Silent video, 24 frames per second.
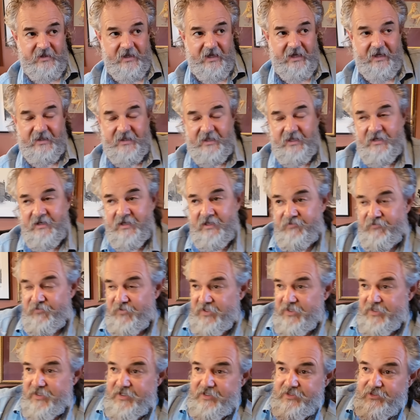And then I
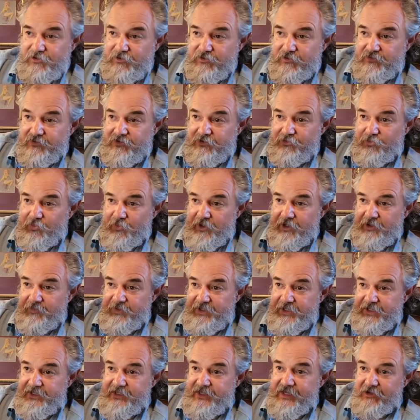feel like the universe wanted
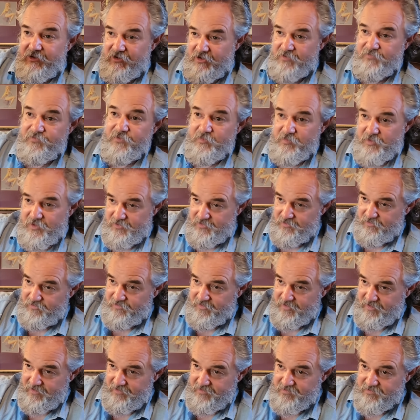me to get off the
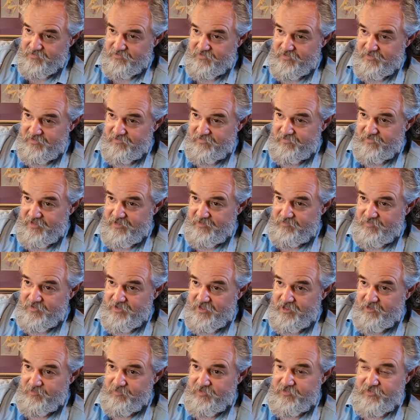motorcycles at the same
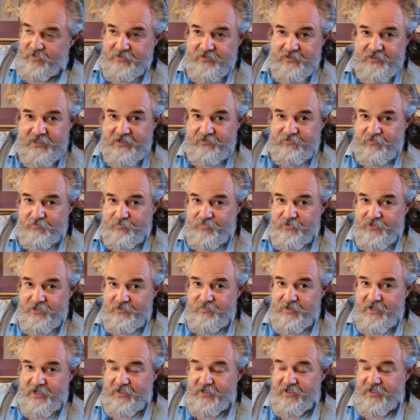time because I did have some pretty
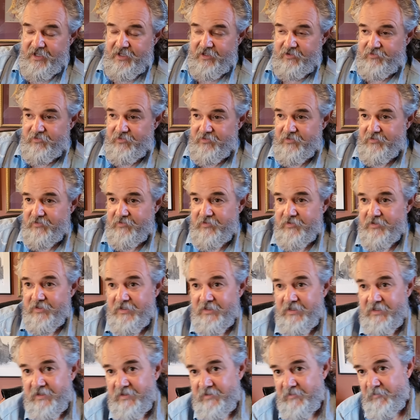bad accidents.
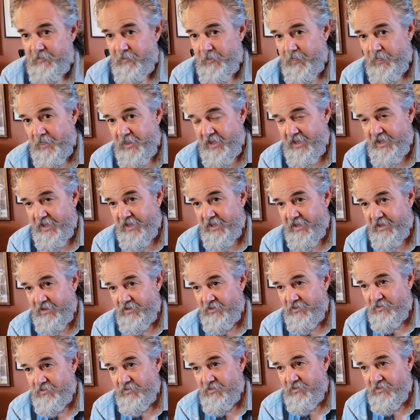
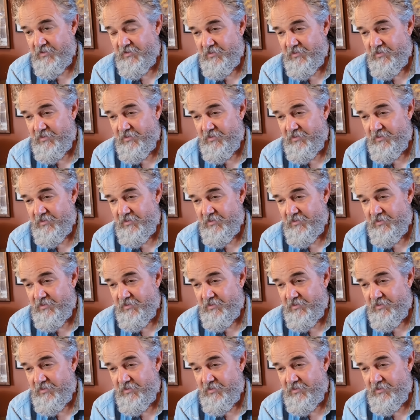And